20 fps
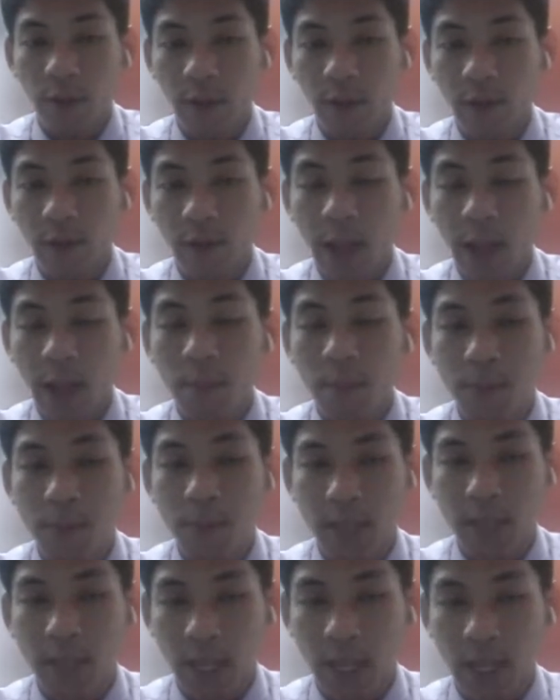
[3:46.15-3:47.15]

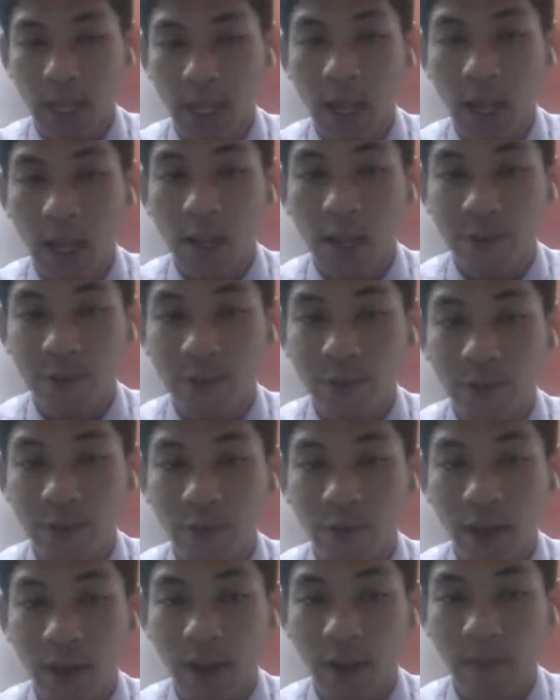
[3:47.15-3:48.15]
MPa to
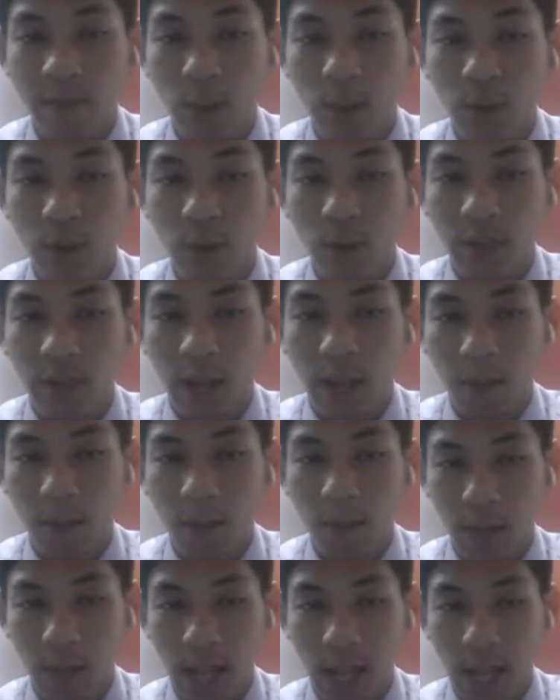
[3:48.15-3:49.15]
5.3
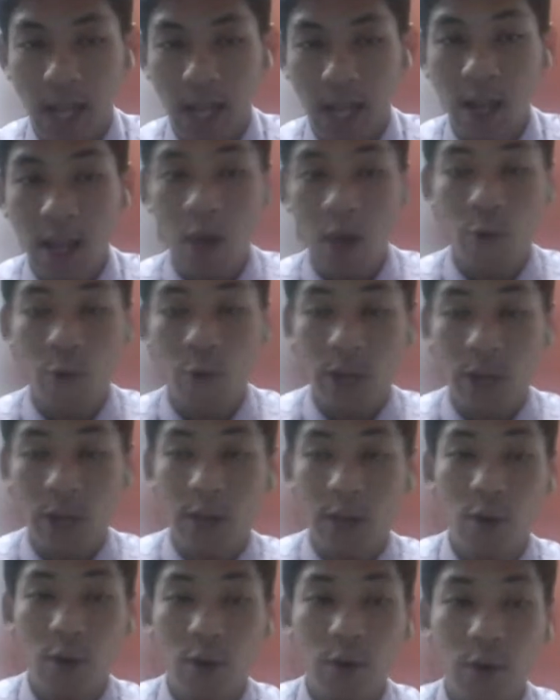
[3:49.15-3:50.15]
MPa with
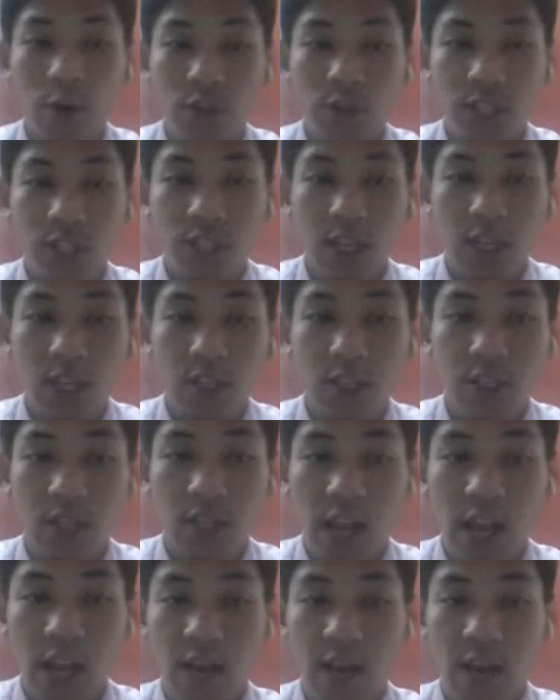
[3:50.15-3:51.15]
no change in
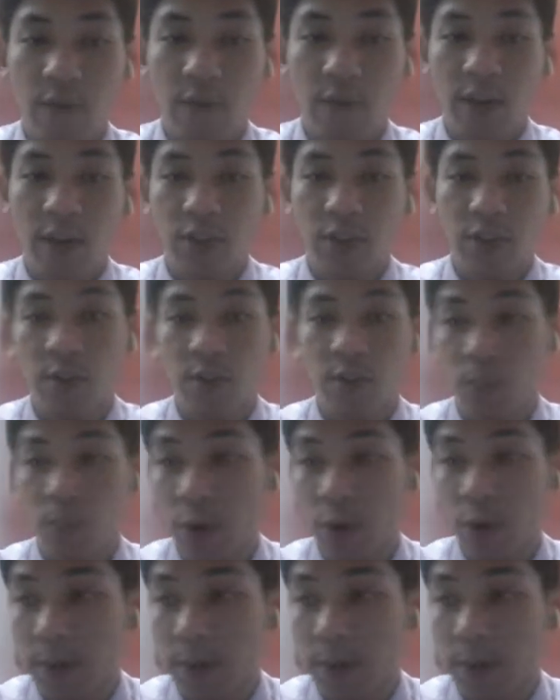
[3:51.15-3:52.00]
the fracture mode.